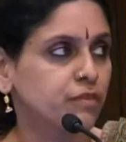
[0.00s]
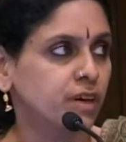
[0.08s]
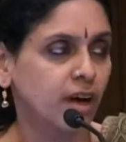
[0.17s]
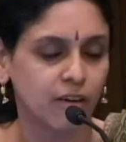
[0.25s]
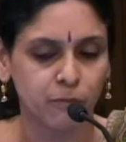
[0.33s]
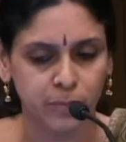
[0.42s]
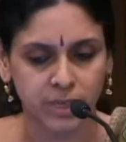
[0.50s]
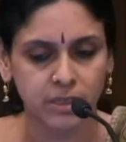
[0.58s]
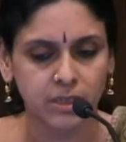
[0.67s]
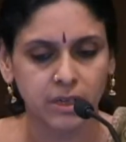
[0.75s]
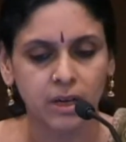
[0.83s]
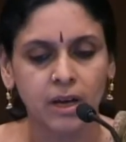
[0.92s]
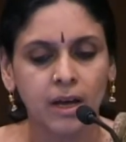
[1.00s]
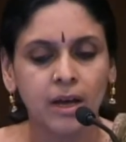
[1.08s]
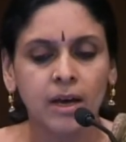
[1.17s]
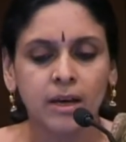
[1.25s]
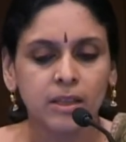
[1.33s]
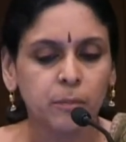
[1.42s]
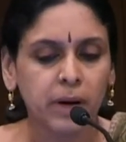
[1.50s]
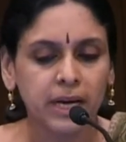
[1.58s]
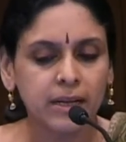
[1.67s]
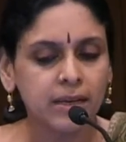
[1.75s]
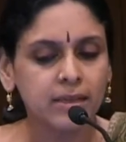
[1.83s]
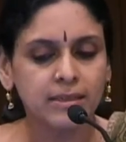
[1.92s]
of the government, the
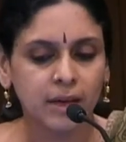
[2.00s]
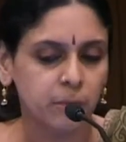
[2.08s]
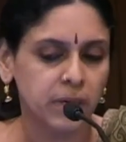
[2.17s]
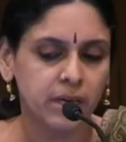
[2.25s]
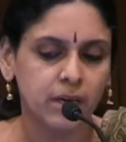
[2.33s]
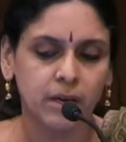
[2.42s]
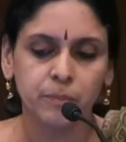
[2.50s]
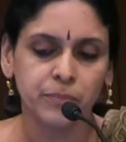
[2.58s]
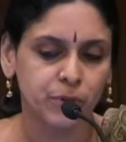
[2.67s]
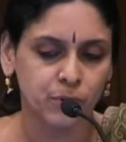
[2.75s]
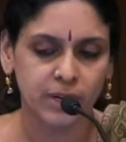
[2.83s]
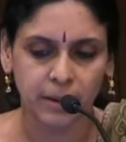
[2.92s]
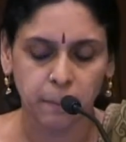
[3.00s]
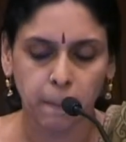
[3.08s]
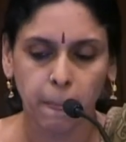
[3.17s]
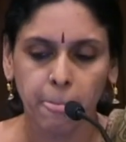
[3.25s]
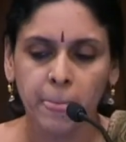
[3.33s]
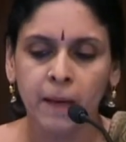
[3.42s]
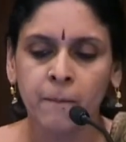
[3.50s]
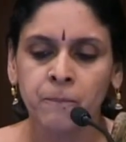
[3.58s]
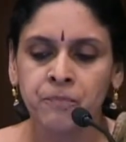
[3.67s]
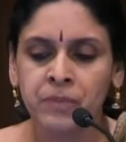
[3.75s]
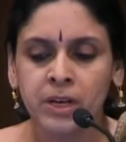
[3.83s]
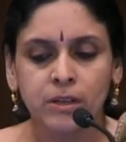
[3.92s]
Mahila Samakhya program.
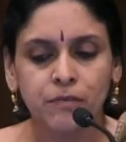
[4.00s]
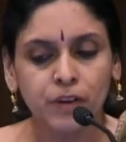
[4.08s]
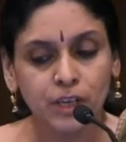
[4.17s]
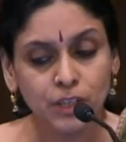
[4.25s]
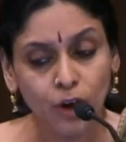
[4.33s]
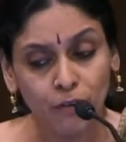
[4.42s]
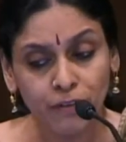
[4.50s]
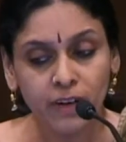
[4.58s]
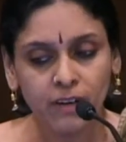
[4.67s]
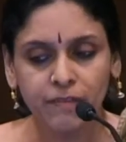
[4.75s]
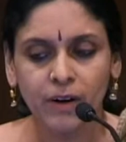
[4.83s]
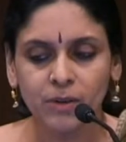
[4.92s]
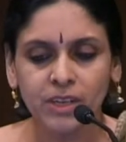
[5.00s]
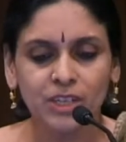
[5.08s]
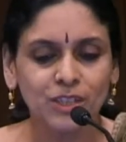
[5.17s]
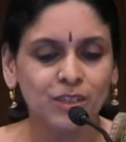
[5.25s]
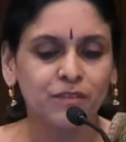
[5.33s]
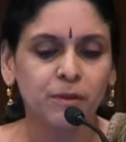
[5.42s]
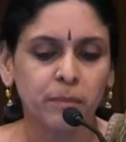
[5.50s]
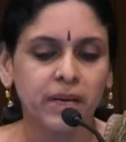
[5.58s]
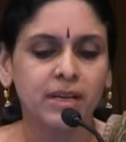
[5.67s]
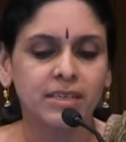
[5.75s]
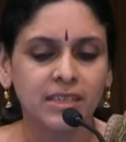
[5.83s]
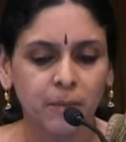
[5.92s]
The philosophical foundations of the
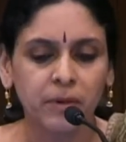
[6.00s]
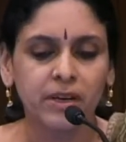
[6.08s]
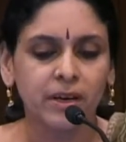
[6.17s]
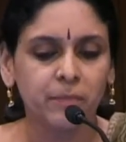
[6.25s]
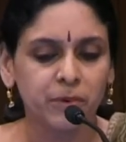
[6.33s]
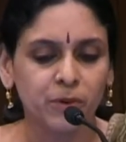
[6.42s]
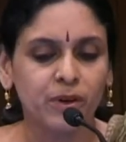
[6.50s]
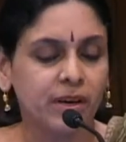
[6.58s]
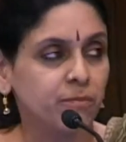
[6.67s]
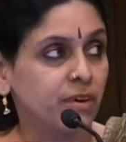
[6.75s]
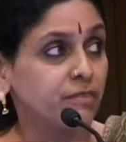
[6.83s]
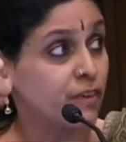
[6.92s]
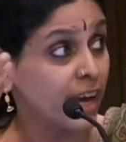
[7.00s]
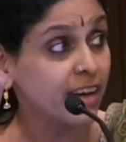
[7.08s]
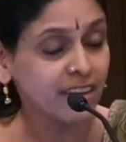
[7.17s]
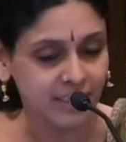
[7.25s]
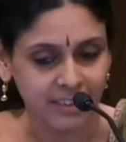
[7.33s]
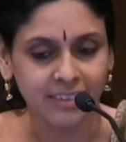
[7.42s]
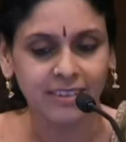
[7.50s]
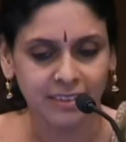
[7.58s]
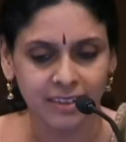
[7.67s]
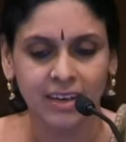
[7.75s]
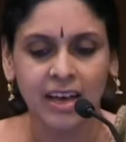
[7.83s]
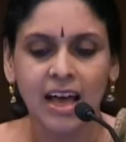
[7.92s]
Mahila Samakhya program were Freirean,
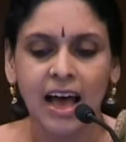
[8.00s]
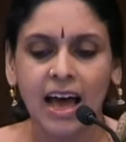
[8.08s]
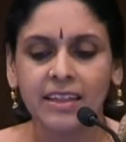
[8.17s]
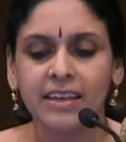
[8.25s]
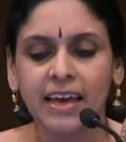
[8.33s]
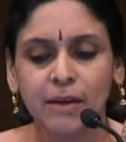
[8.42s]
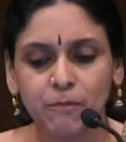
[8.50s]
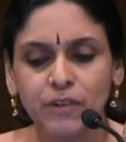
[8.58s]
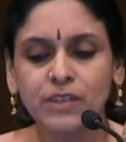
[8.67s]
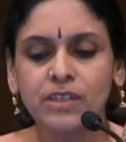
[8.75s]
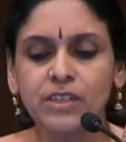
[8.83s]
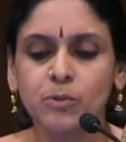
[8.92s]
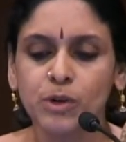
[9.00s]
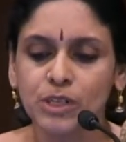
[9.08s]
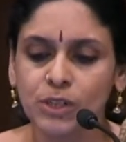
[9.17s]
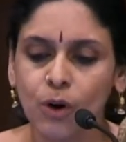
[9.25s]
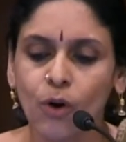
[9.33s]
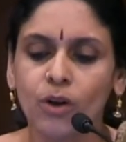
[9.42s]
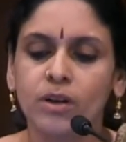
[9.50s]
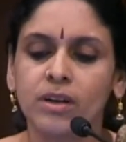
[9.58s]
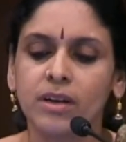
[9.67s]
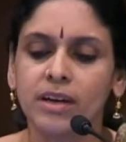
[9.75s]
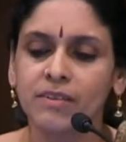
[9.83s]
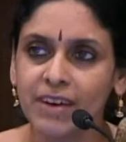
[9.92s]
and the emphasis was on
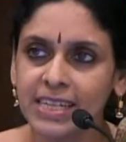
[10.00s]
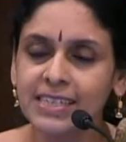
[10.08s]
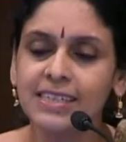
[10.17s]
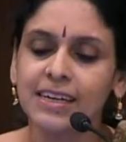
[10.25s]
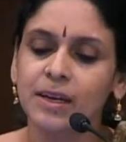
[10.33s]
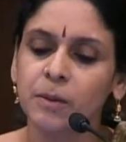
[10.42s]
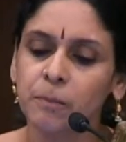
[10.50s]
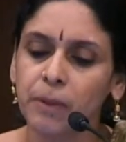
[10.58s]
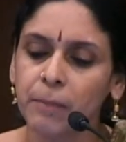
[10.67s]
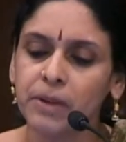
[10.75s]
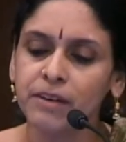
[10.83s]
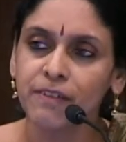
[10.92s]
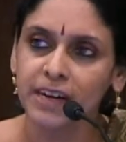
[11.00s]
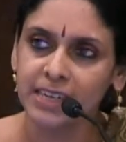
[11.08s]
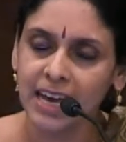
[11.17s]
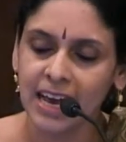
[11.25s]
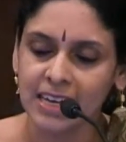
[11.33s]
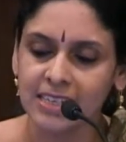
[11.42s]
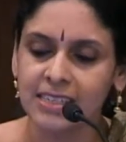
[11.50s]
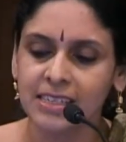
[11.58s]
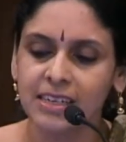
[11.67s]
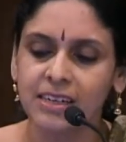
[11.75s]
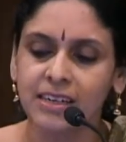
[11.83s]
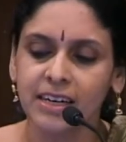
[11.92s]
investing public finance
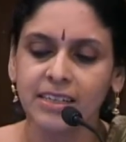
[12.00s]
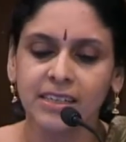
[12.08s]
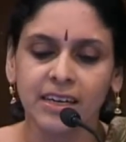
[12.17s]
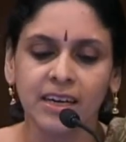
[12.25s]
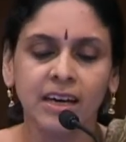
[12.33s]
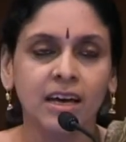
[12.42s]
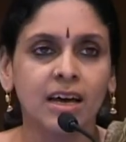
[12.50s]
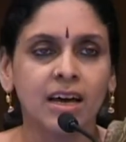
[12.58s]
in creating